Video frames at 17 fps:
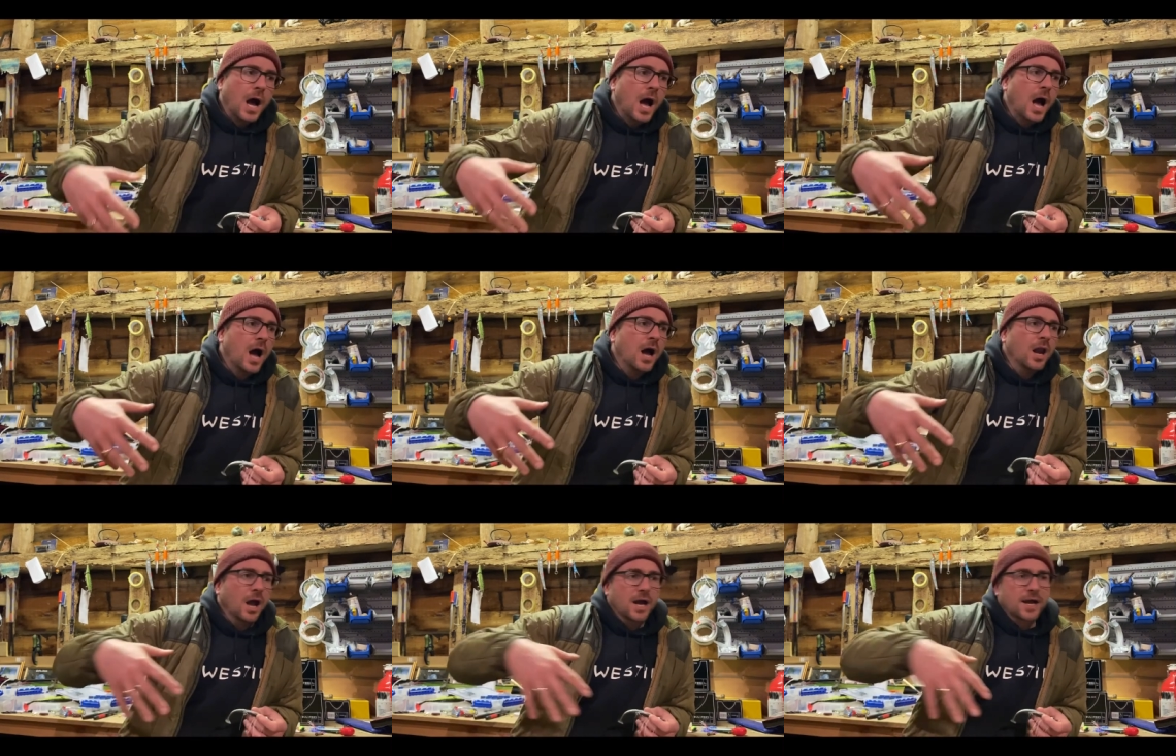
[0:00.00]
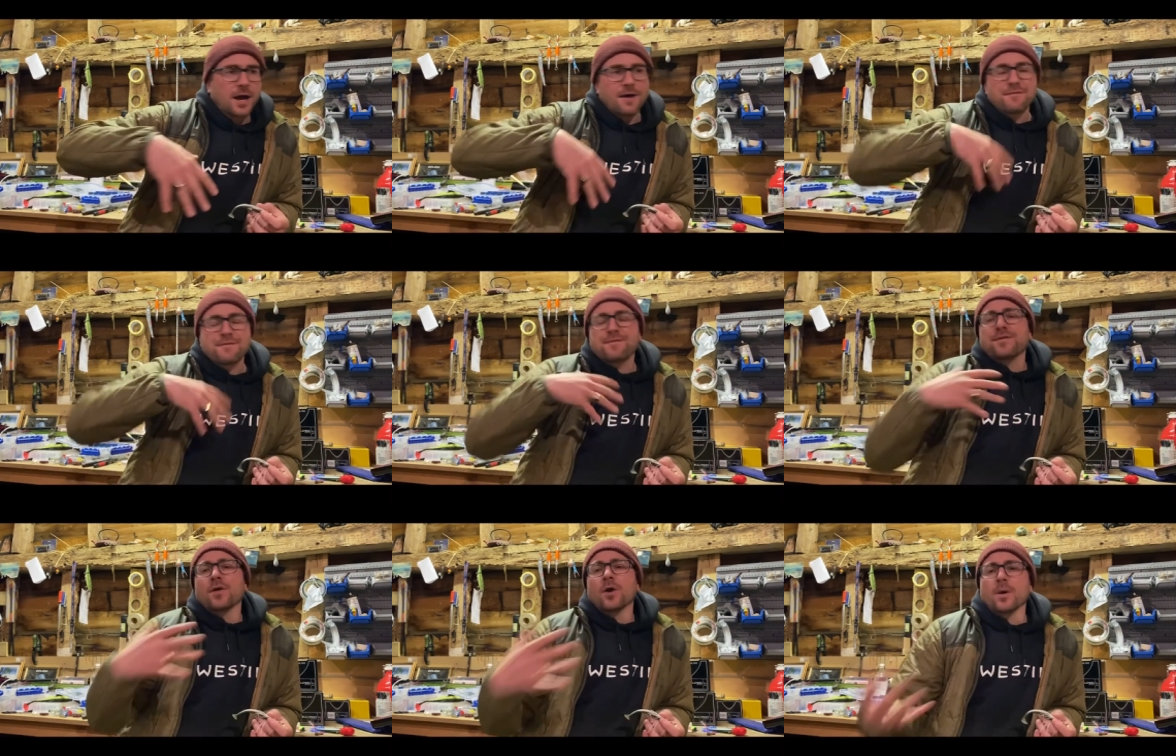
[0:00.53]
like a
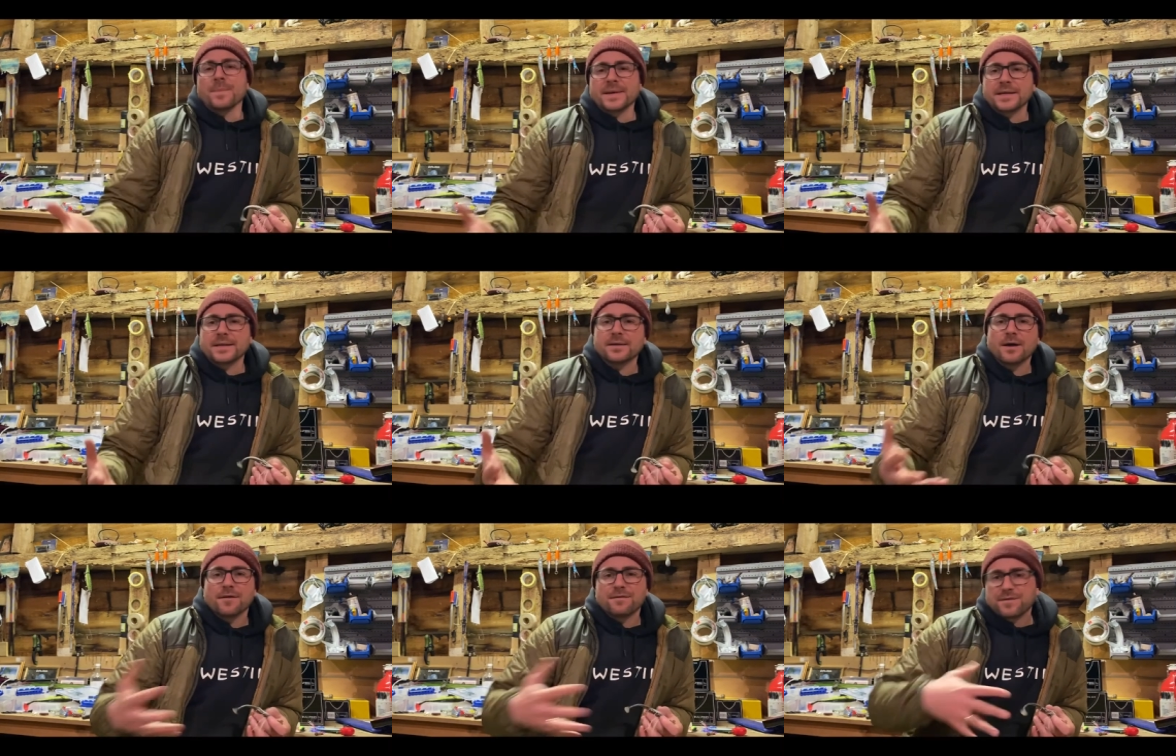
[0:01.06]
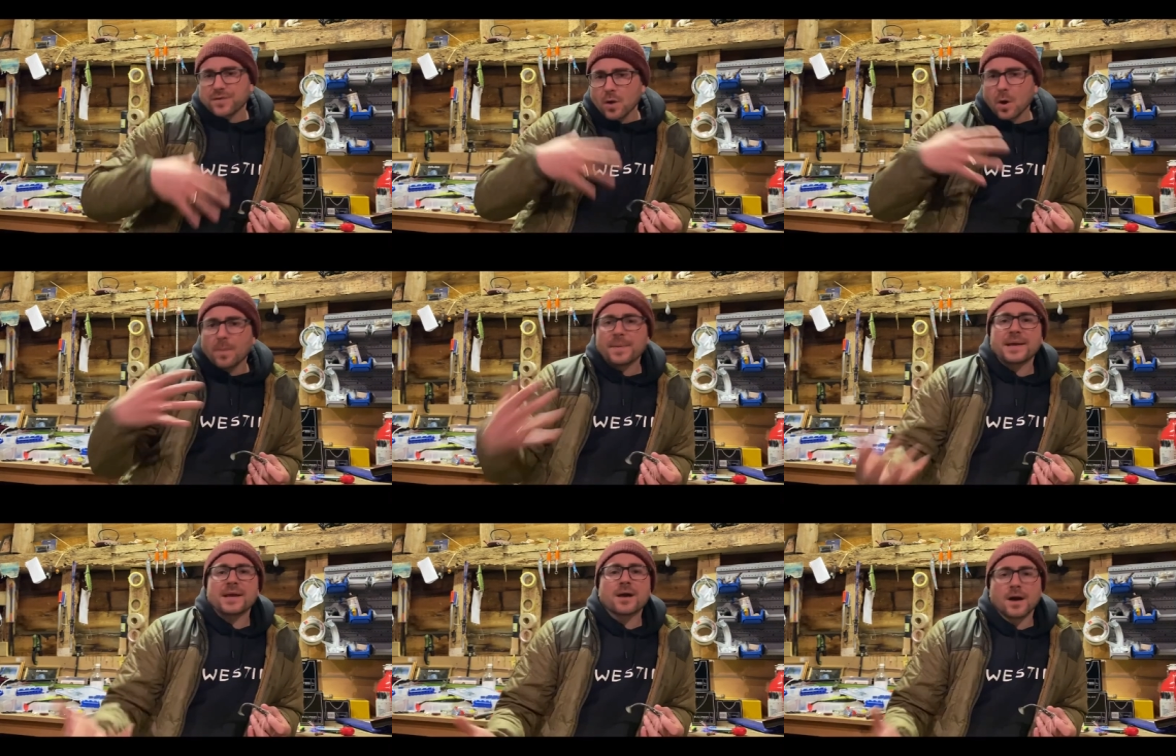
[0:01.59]
floppy
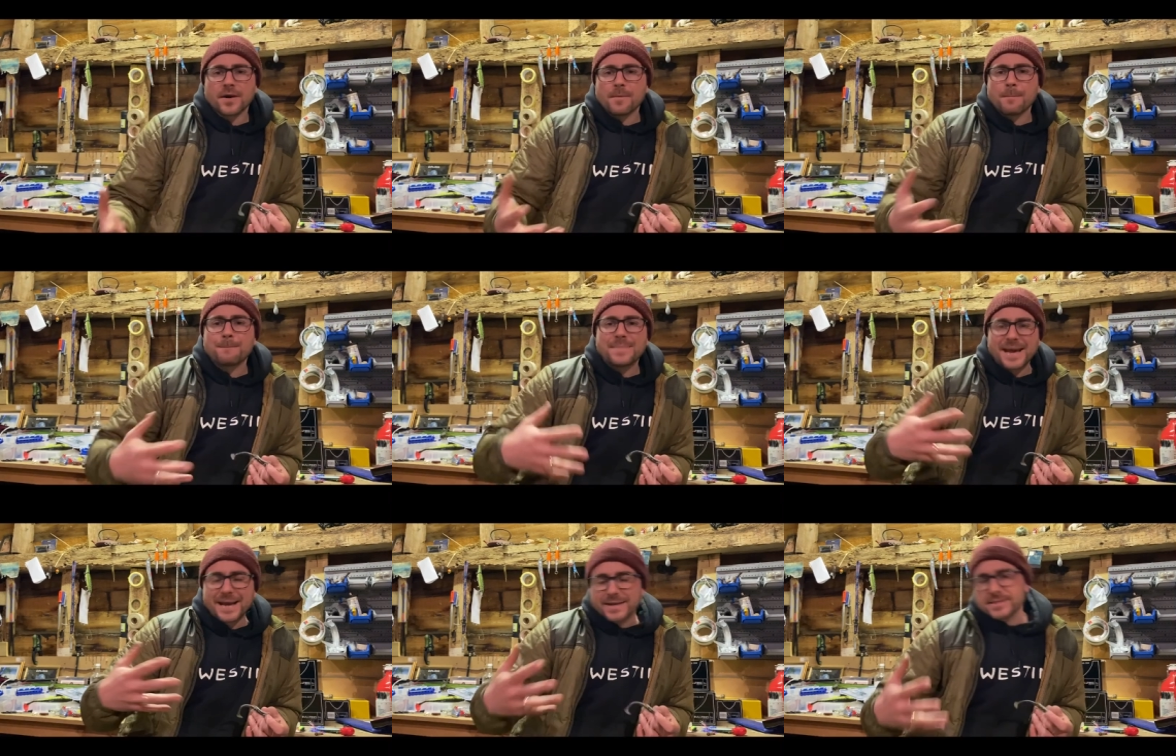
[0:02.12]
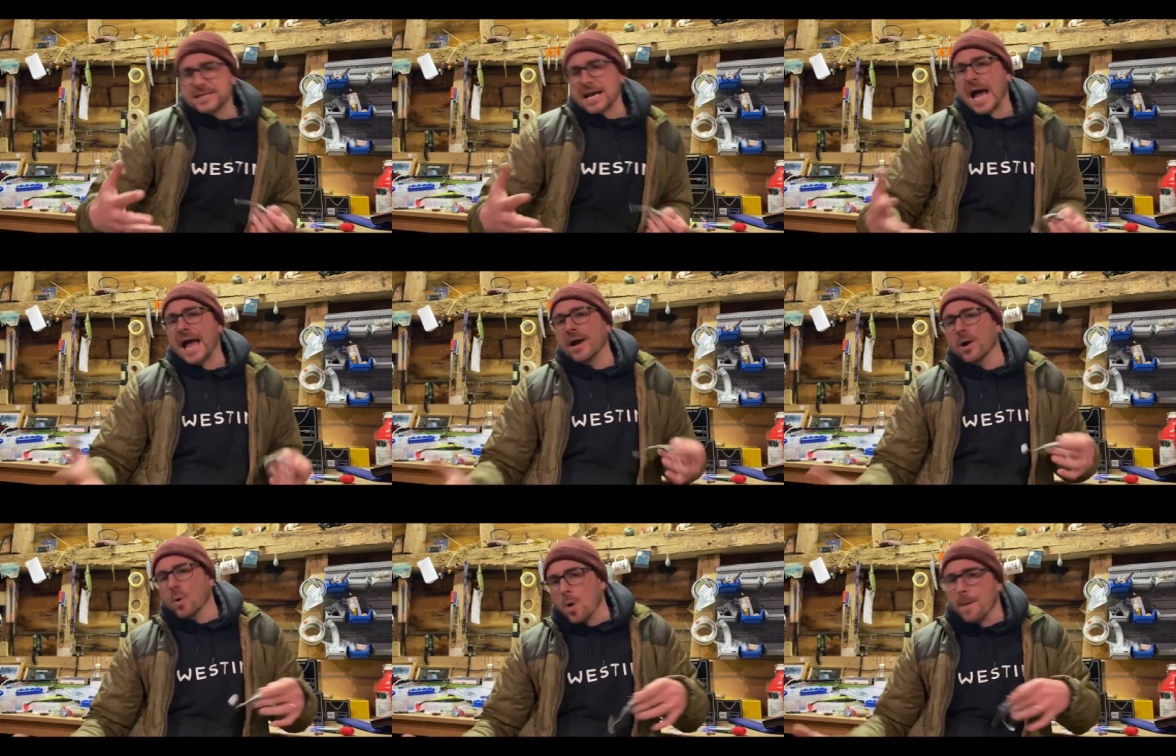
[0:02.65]
kind of big
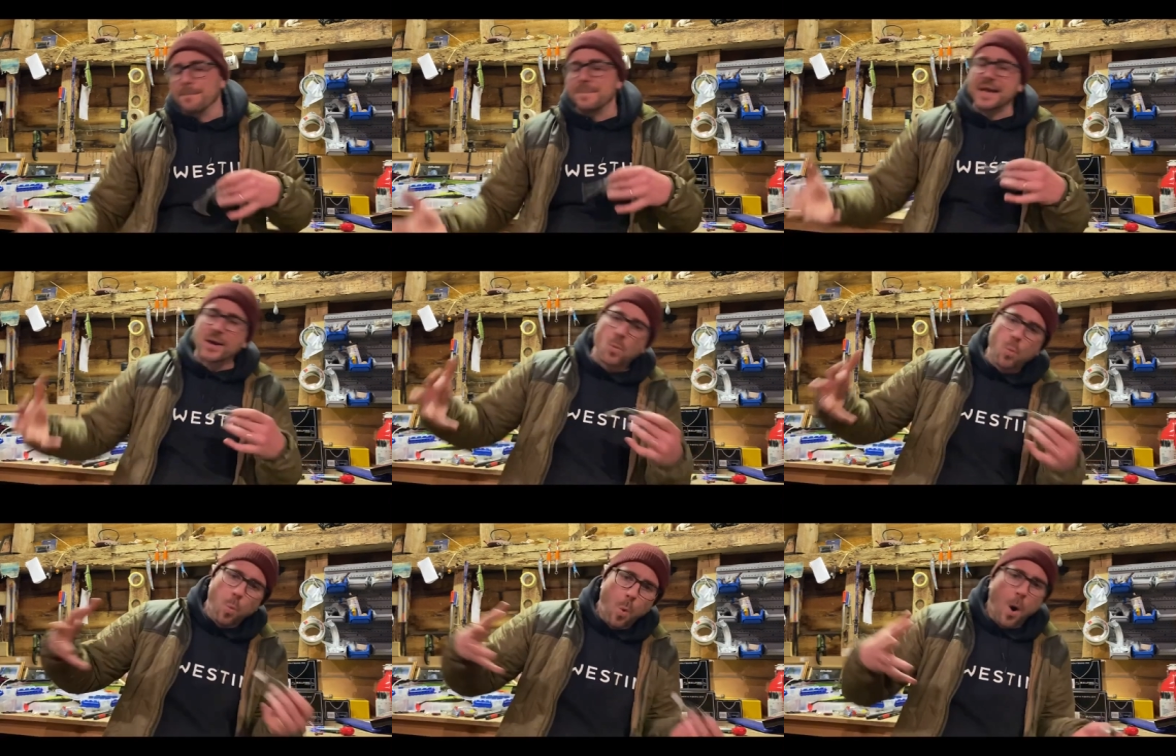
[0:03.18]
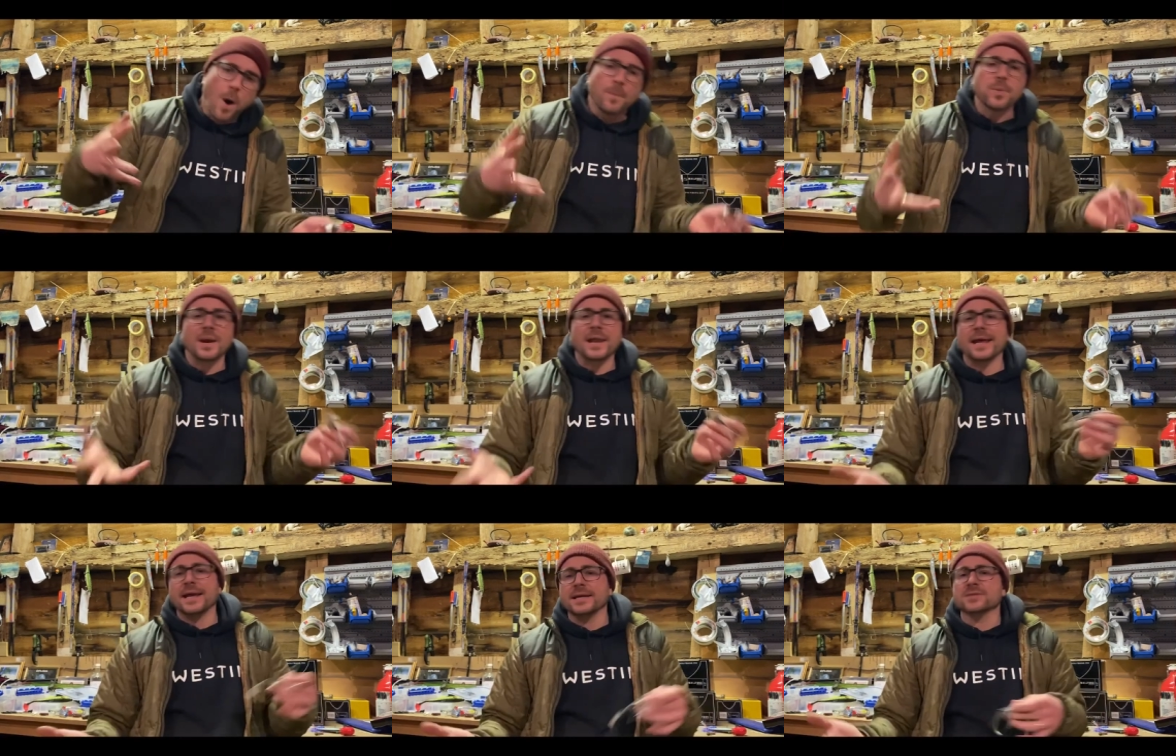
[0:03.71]
tail, a big
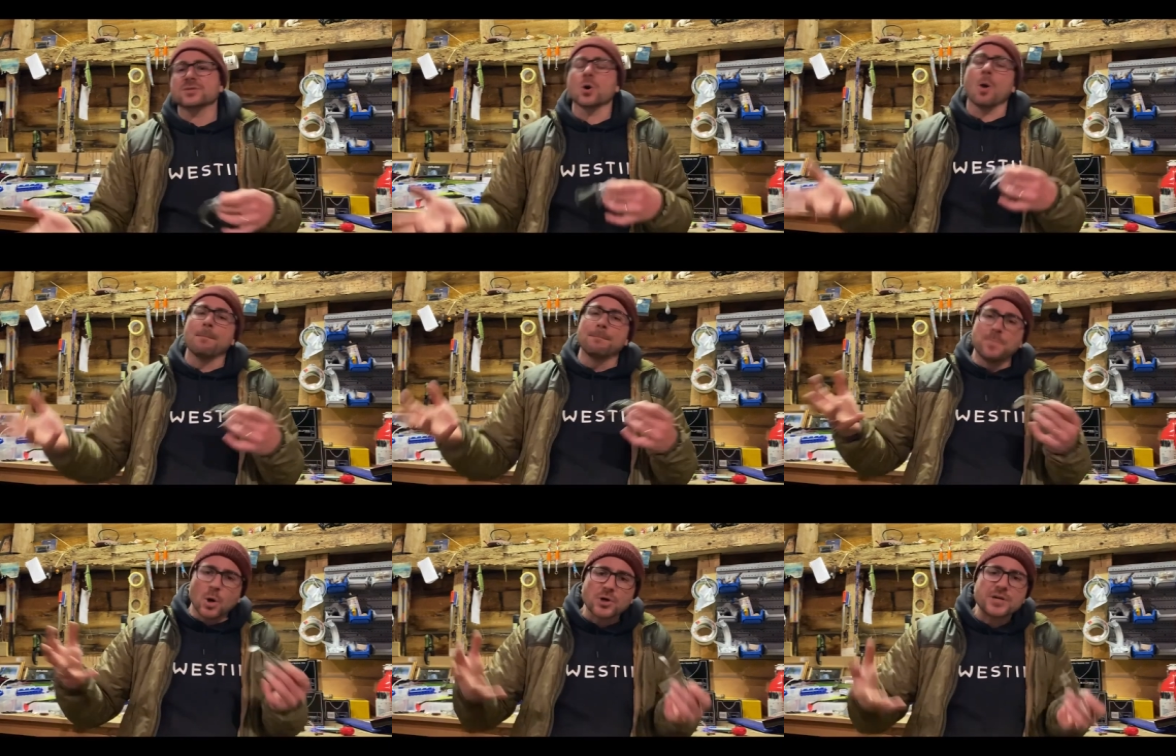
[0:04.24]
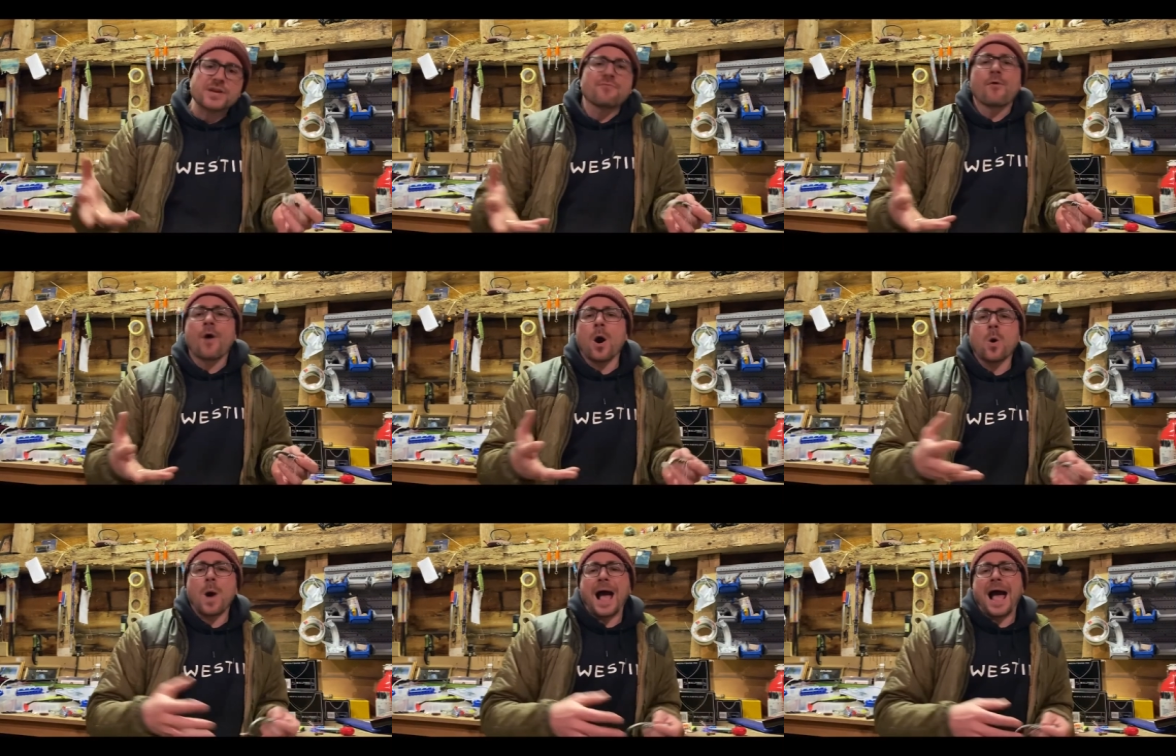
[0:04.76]
wobbly sort of body
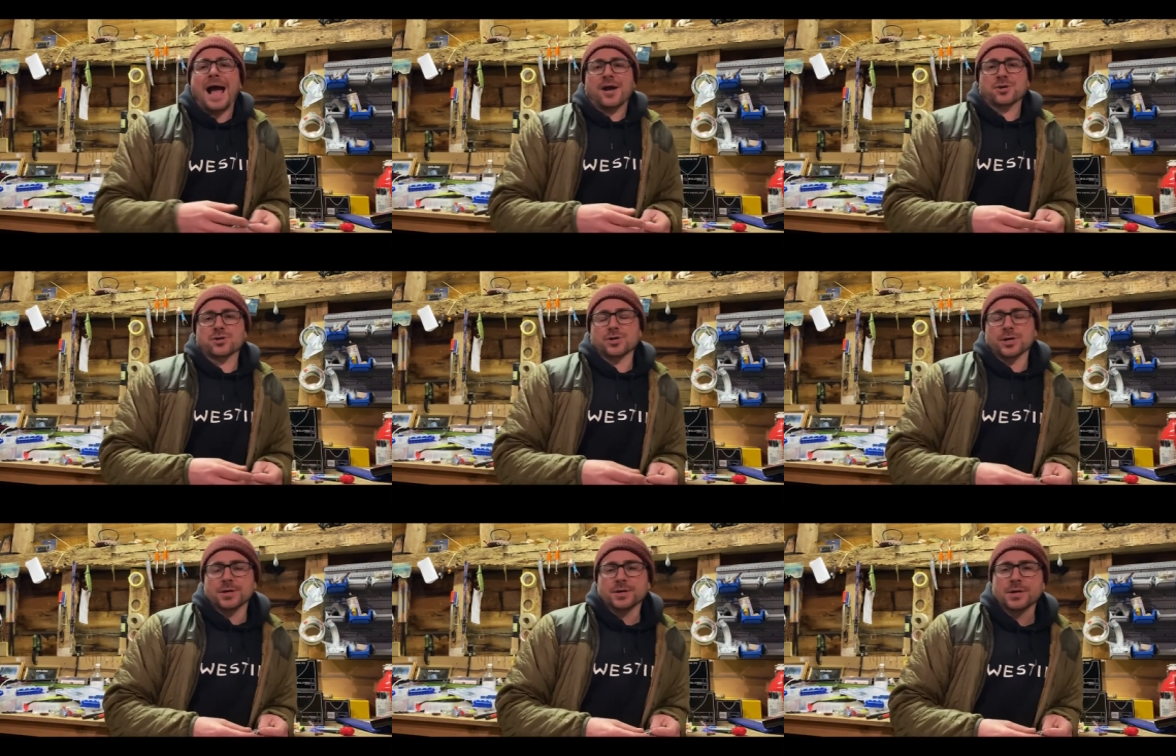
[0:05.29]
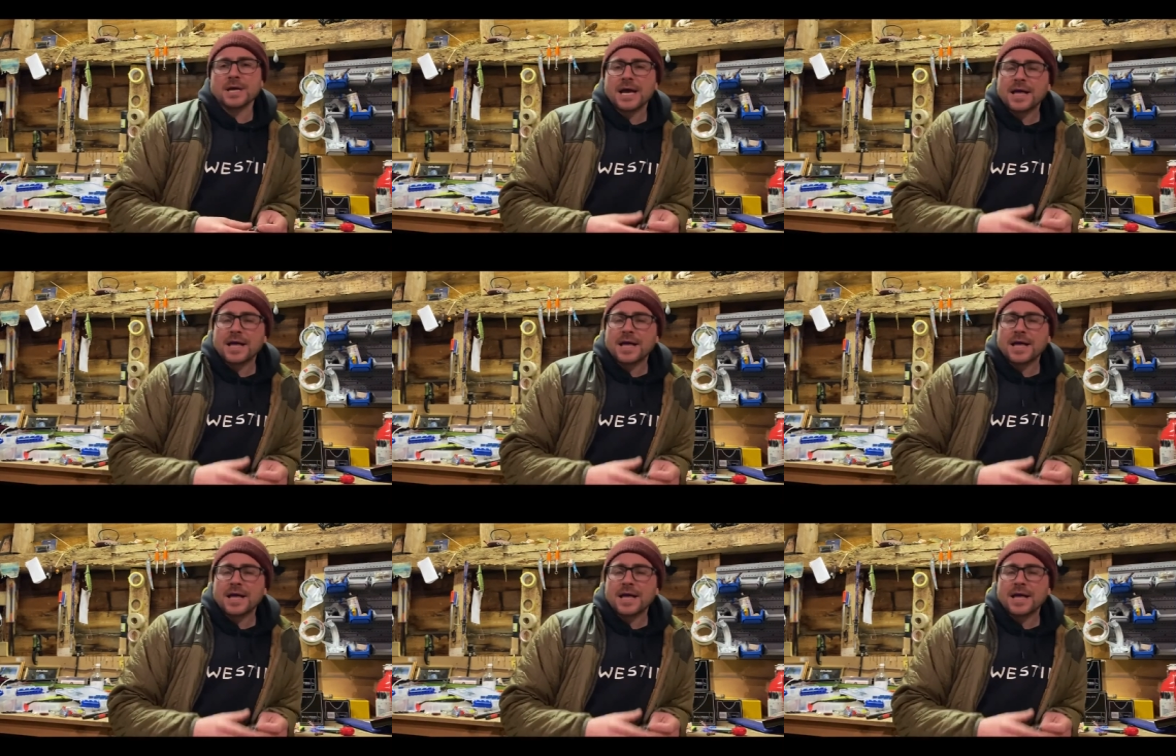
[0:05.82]
roll action.